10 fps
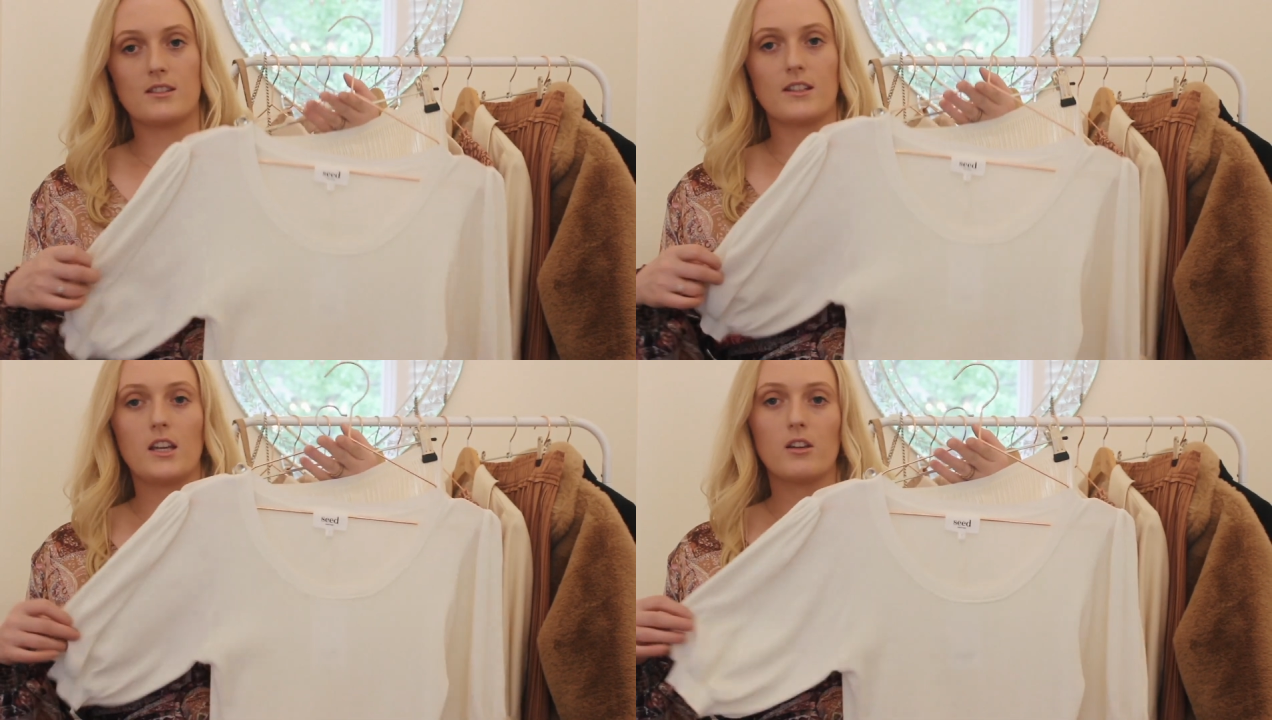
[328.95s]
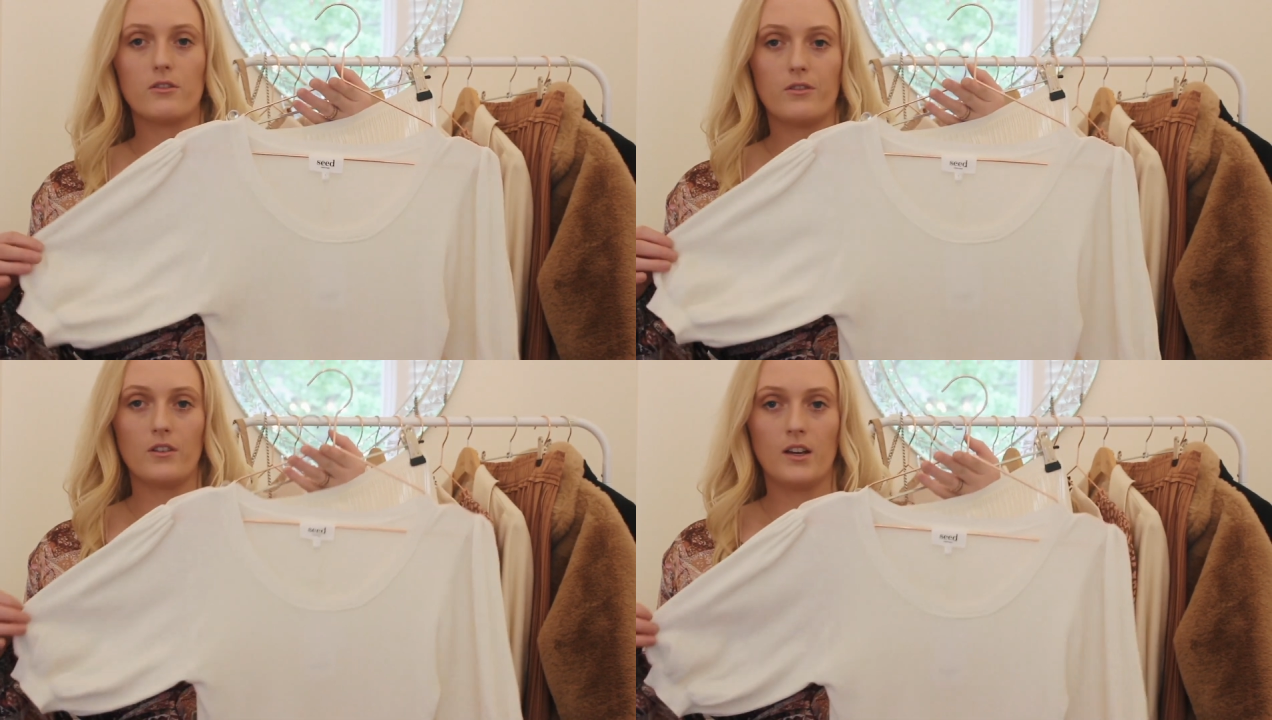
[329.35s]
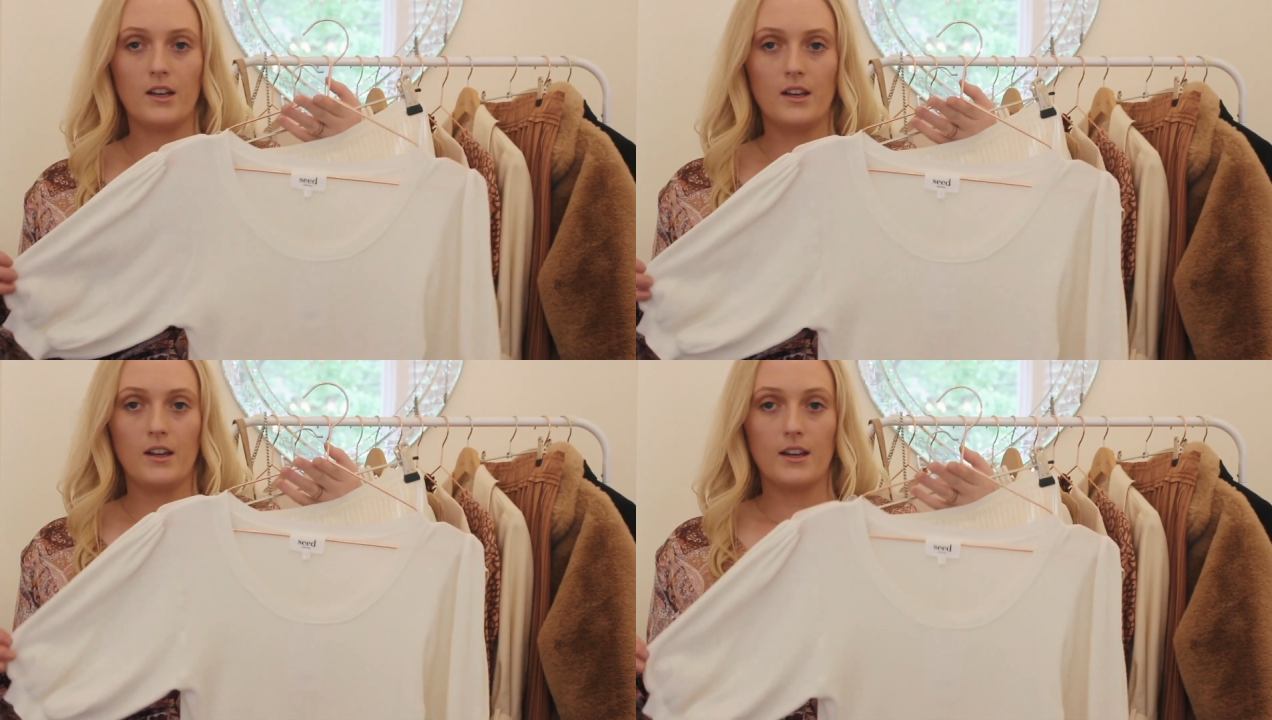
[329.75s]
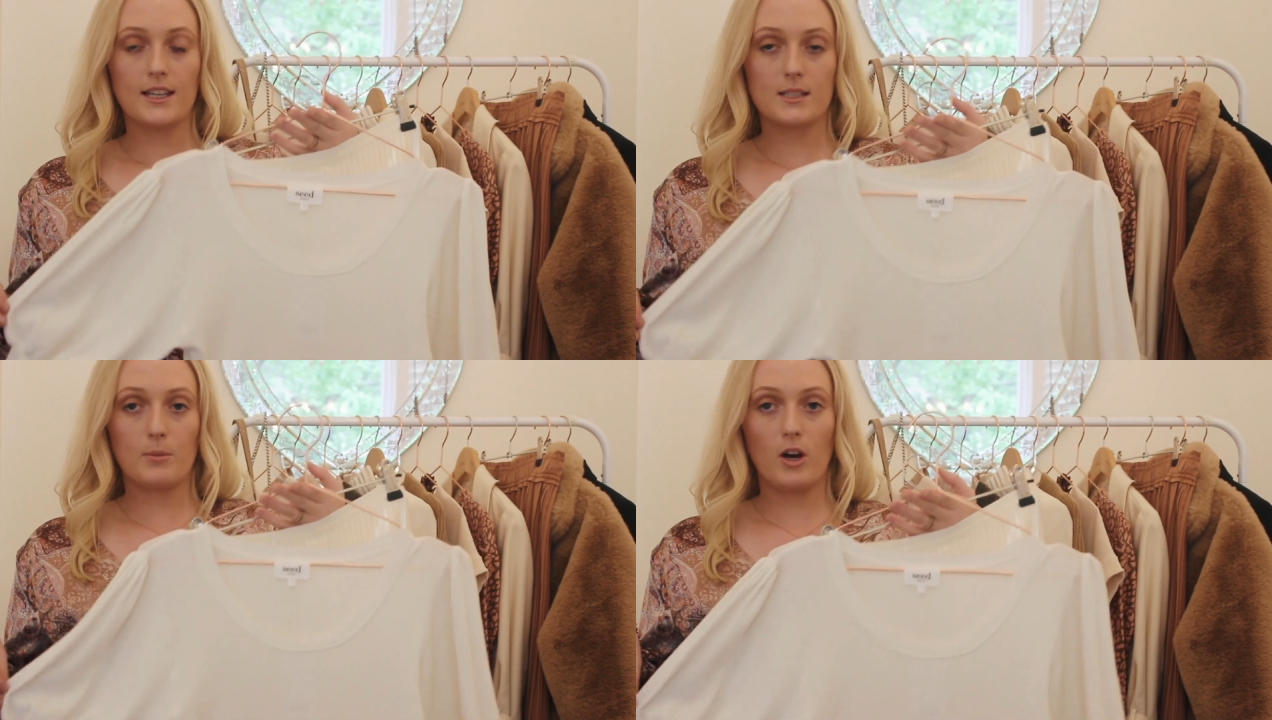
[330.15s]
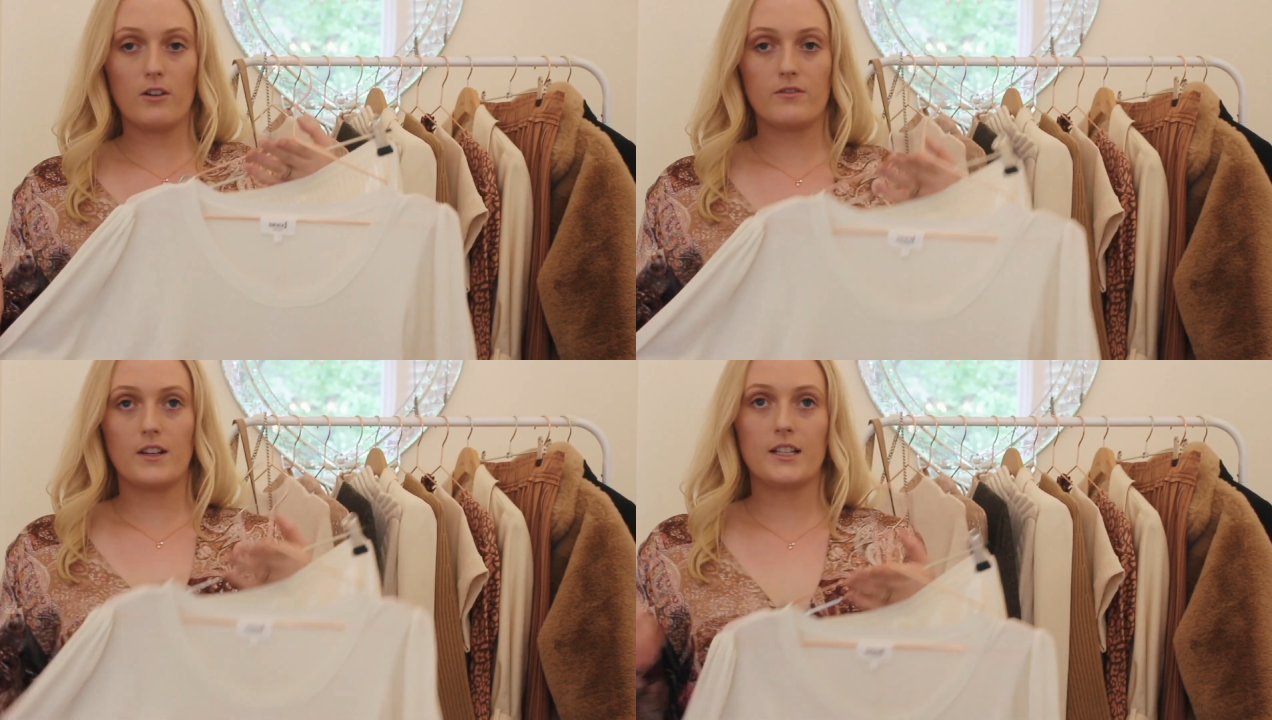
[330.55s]
sleeve is
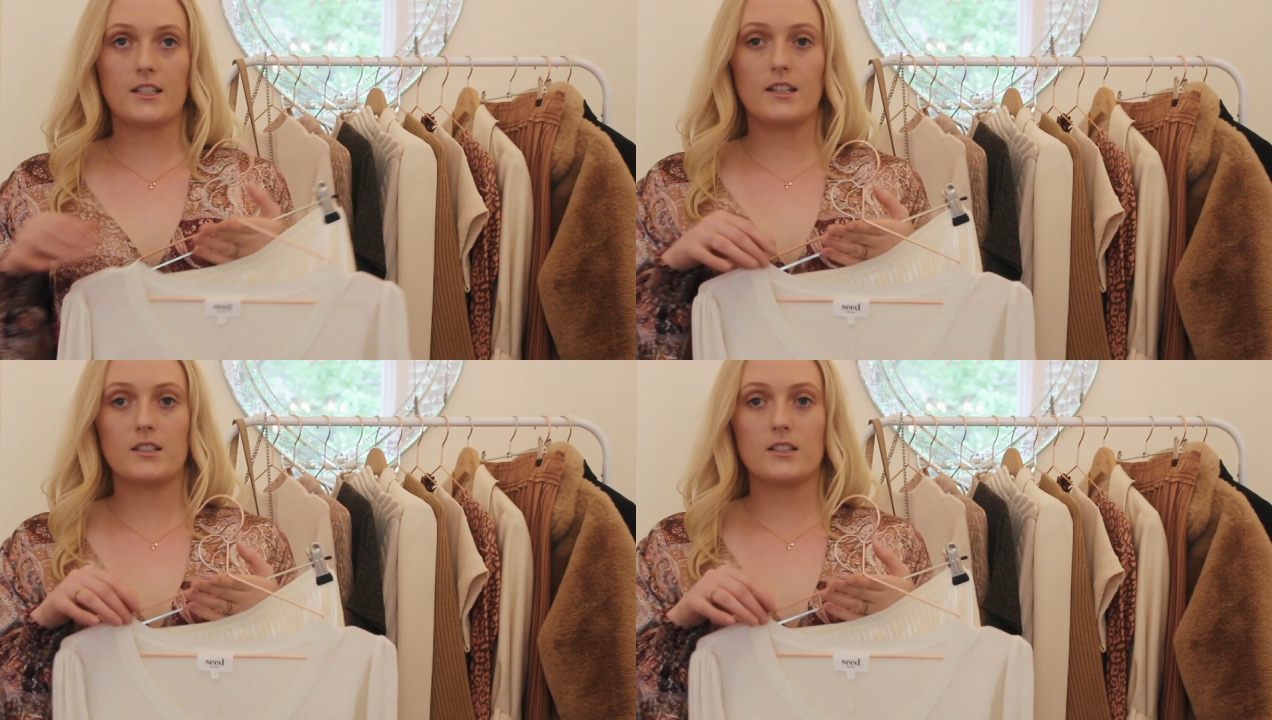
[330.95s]
perfect.